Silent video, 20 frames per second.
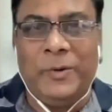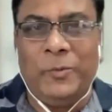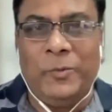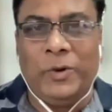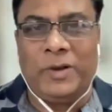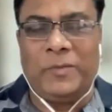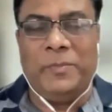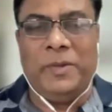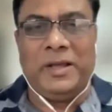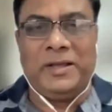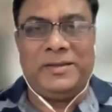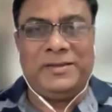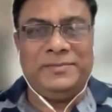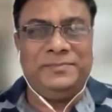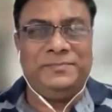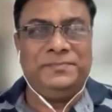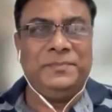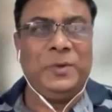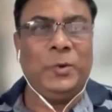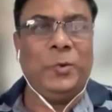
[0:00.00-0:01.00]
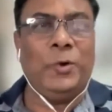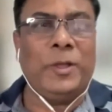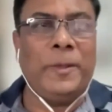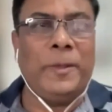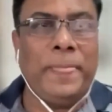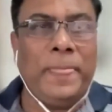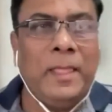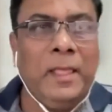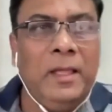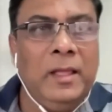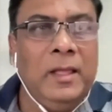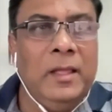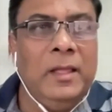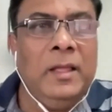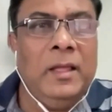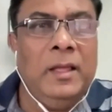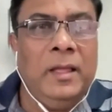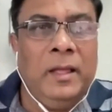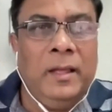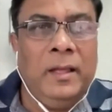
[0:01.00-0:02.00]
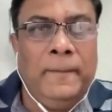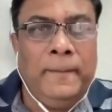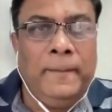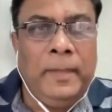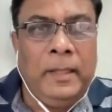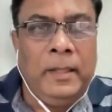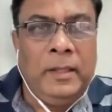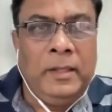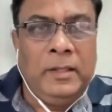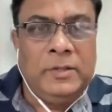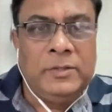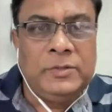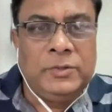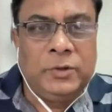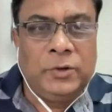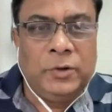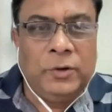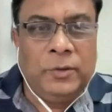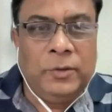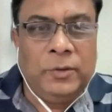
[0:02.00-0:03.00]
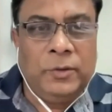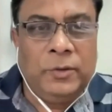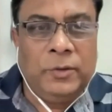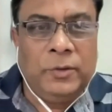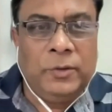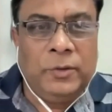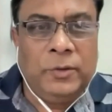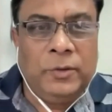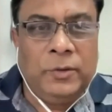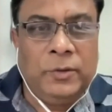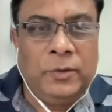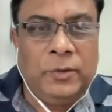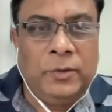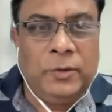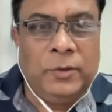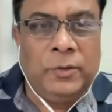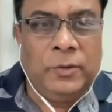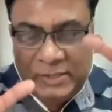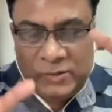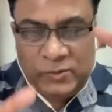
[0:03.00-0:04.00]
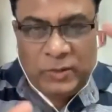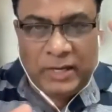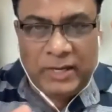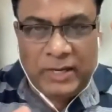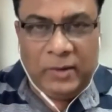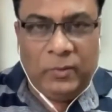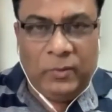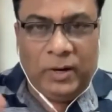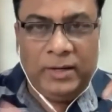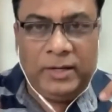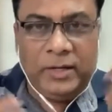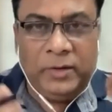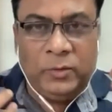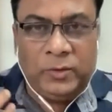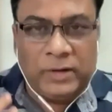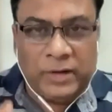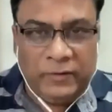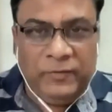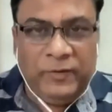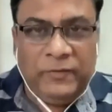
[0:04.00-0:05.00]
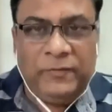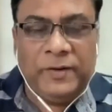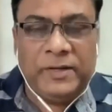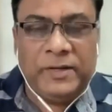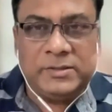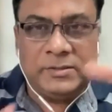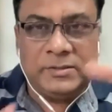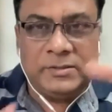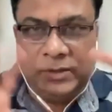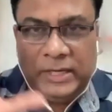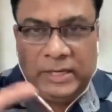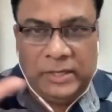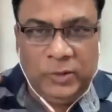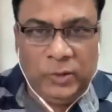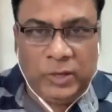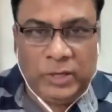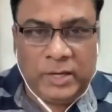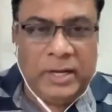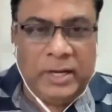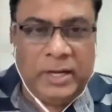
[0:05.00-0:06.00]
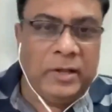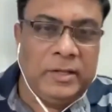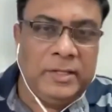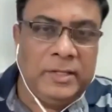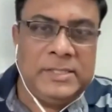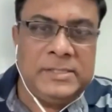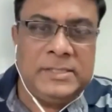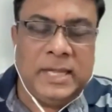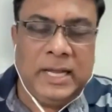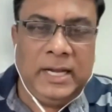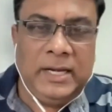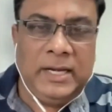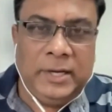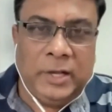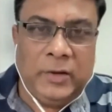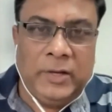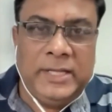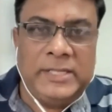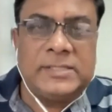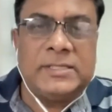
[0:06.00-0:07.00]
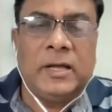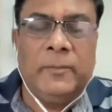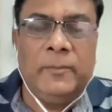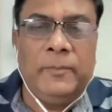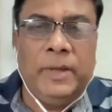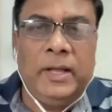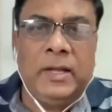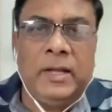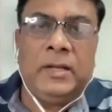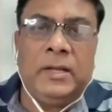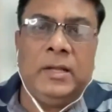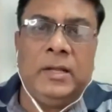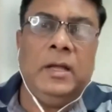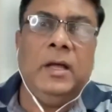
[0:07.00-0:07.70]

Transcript: our work back. Okay. So so that is what I wanted to convey first so that you are clear on this. And now let's come back